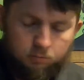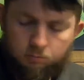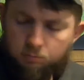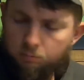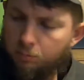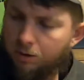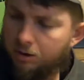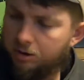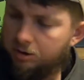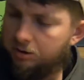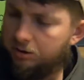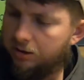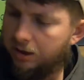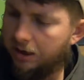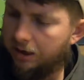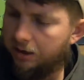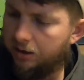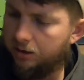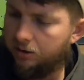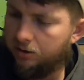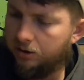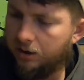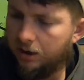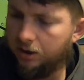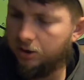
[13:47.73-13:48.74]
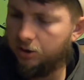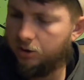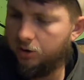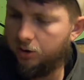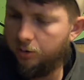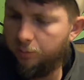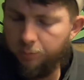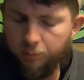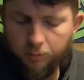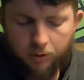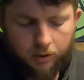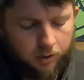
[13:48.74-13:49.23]
Mustad is actually
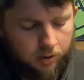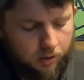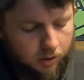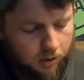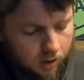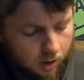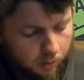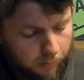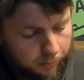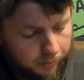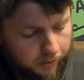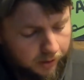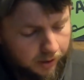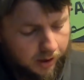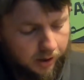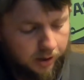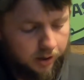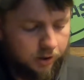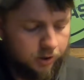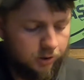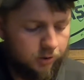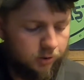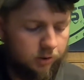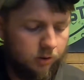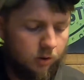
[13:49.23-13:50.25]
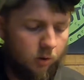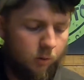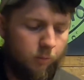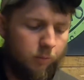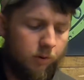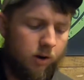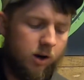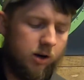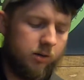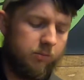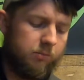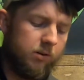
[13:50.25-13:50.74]
a pretty good company. I actually don't
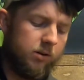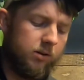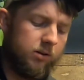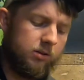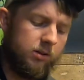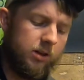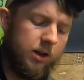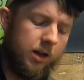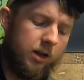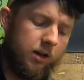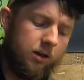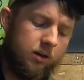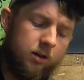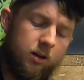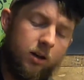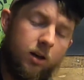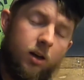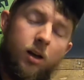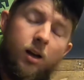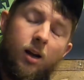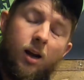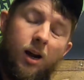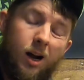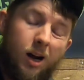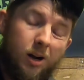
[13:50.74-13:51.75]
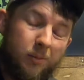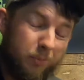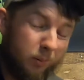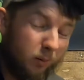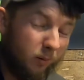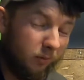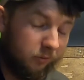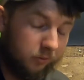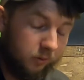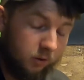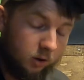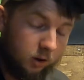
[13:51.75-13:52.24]
mind Mustad. I
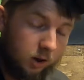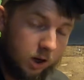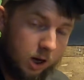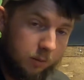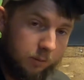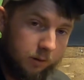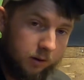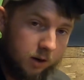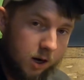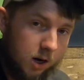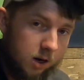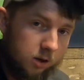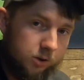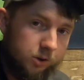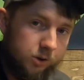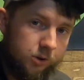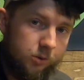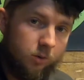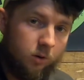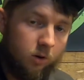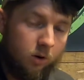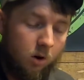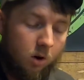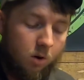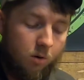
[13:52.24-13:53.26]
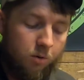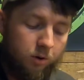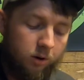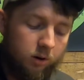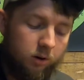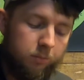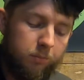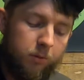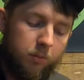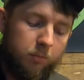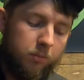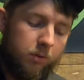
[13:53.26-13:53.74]
prefer Gamakatsu or
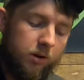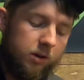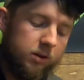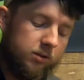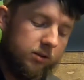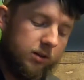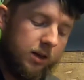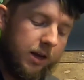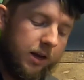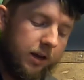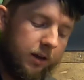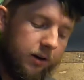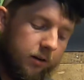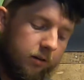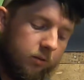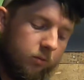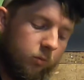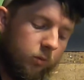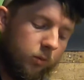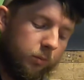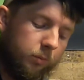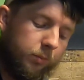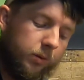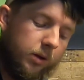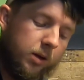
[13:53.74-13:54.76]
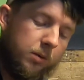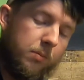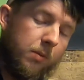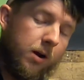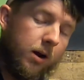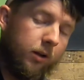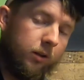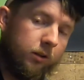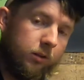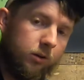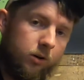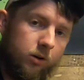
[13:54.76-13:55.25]
Owner, but Mustad would be
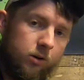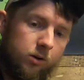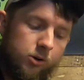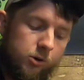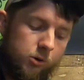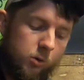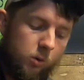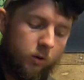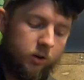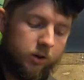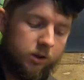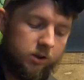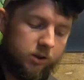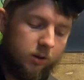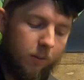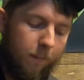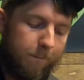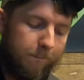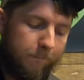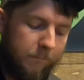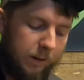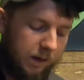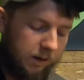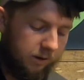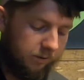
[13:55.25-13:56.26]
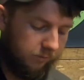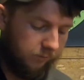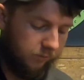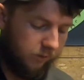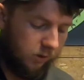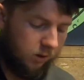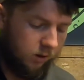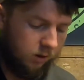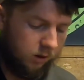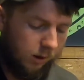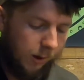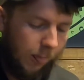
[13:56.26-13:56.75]
my third choice by
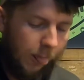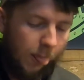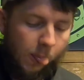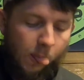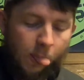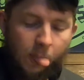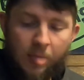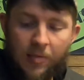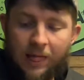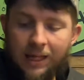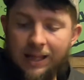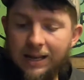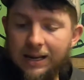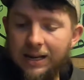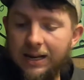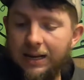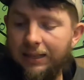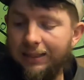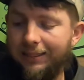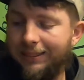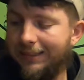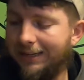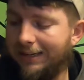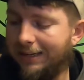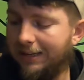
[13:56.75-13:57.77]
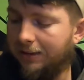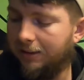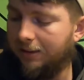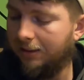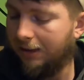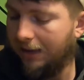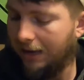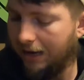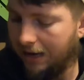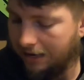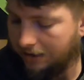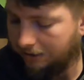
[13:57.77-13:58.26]
far. The
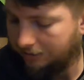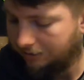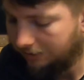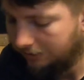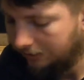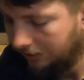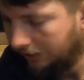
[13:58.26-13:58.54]
last